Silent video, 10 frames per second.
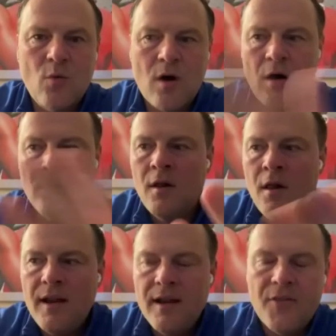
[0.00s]
And while
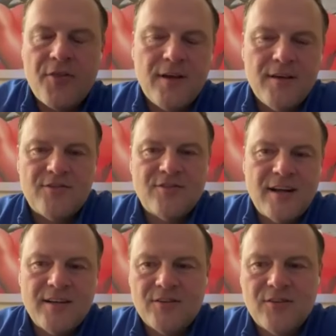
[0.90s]
nothing is
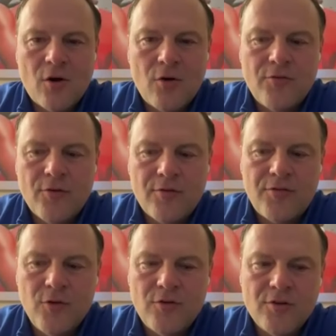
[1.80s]
set in stone for the
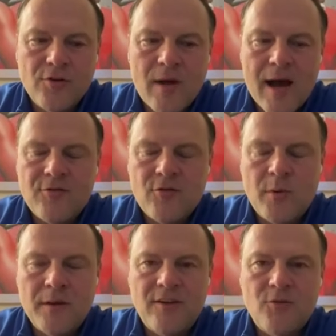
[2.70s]
future, you have
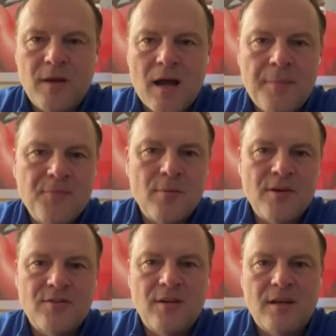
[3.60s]
to at least be
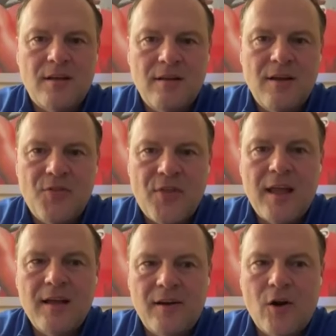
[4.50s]
optimistic and, and
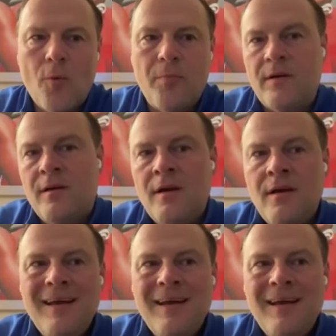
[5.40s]
thinking and hoping